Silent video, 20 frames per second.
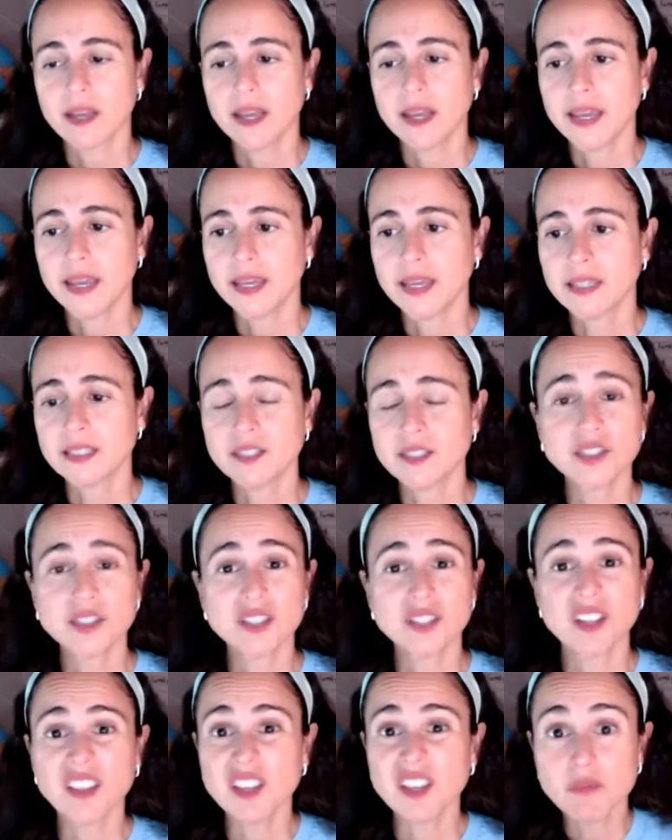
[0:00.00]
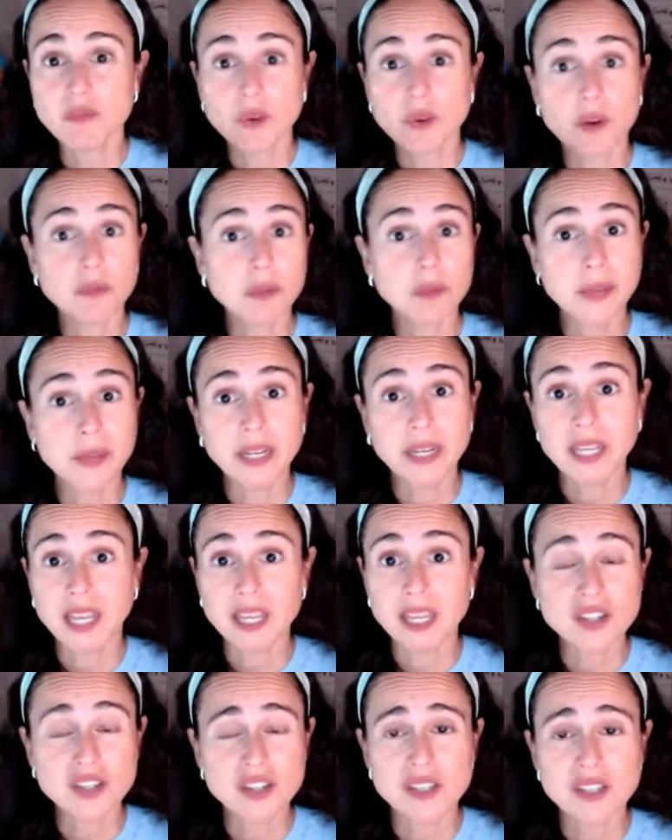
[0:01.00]
And there's nothing wrong with
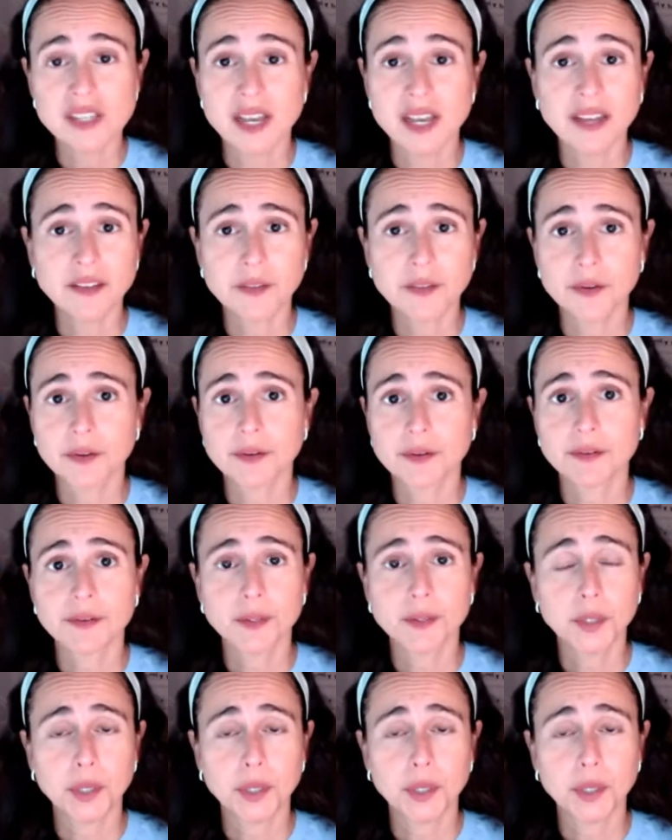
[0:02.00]
medications either.